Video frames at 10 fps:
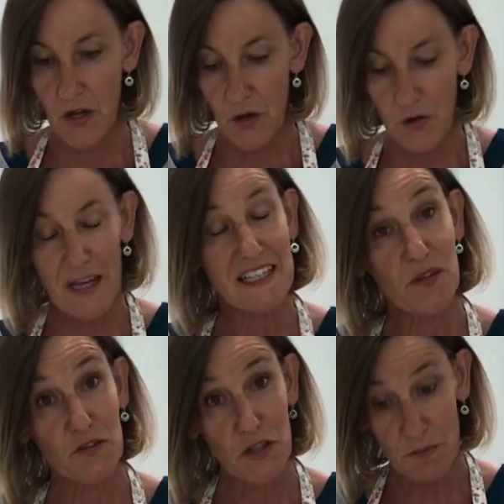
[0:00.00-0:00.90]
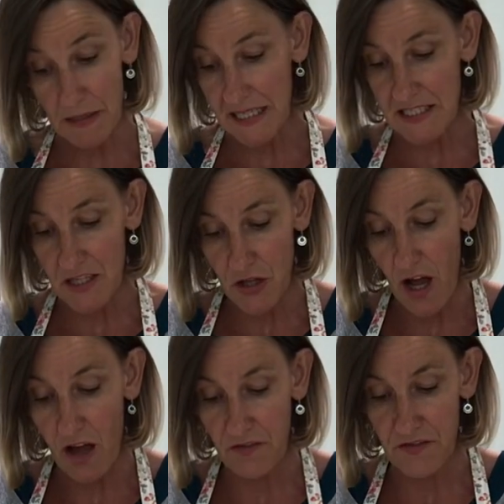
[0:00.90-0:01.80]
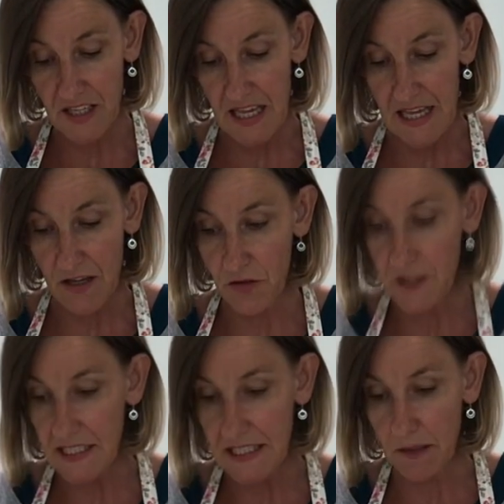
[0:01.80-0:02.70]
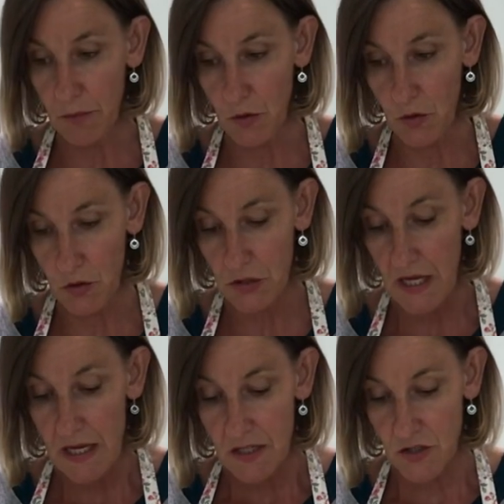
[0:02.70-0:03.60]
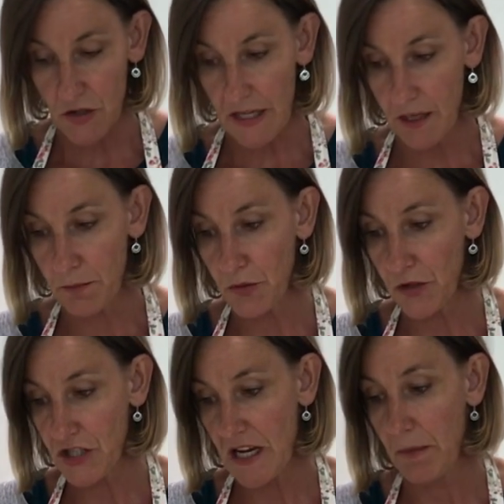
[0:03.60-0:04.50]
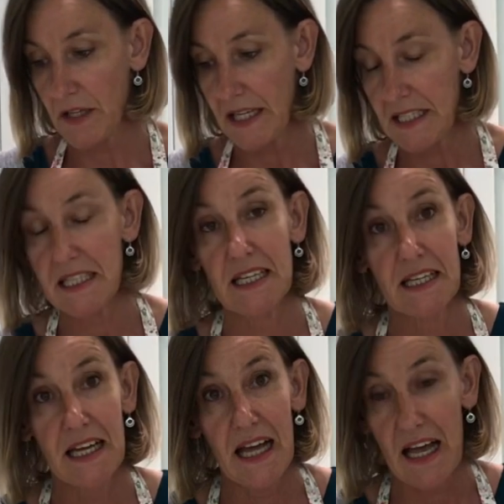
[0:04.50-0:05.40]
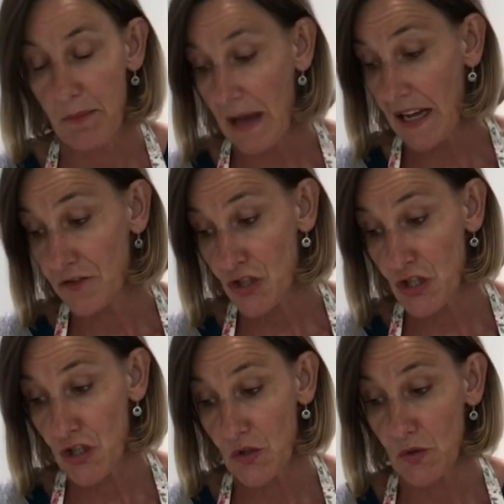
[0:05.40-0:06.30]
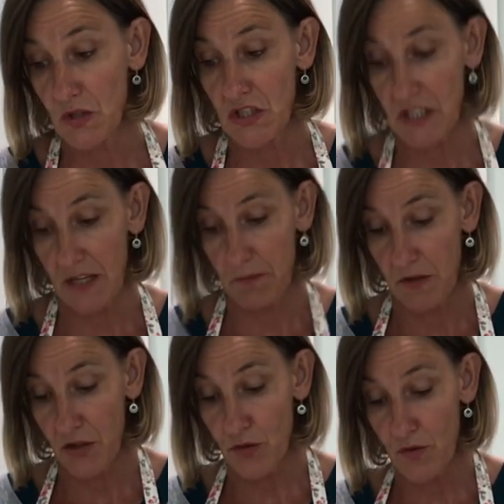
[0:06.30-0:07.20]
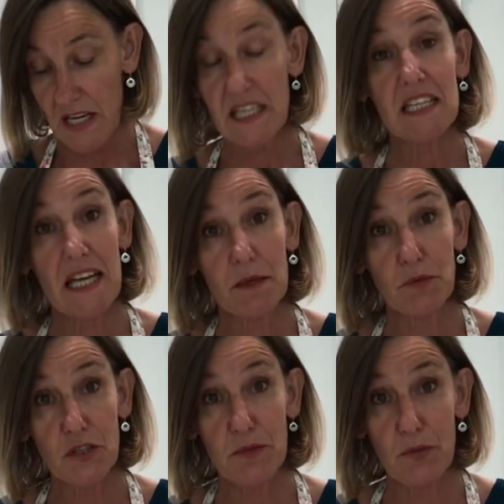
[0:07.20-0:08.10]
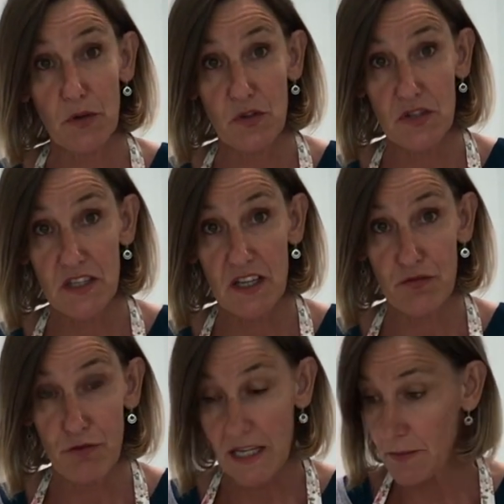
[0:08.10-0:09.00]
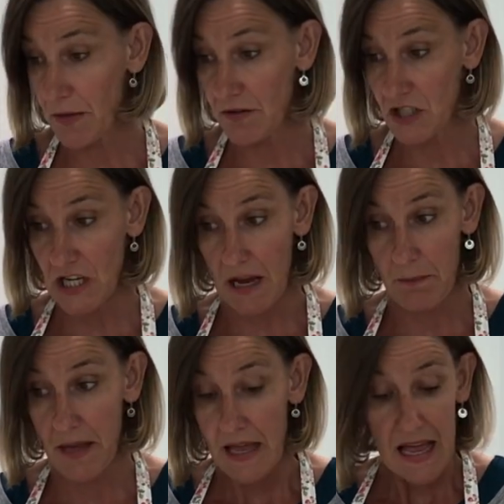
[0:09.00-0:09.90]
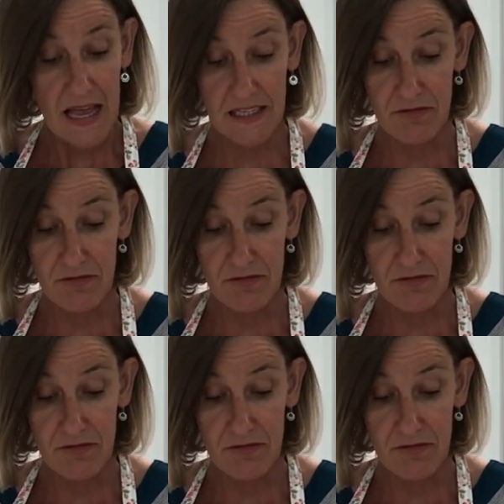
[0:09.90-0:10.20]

Okay, so I've just placed the other half of the cake on this little board so that I can put the jam on it. I've just used 3 tablespoons of raspberry jam, any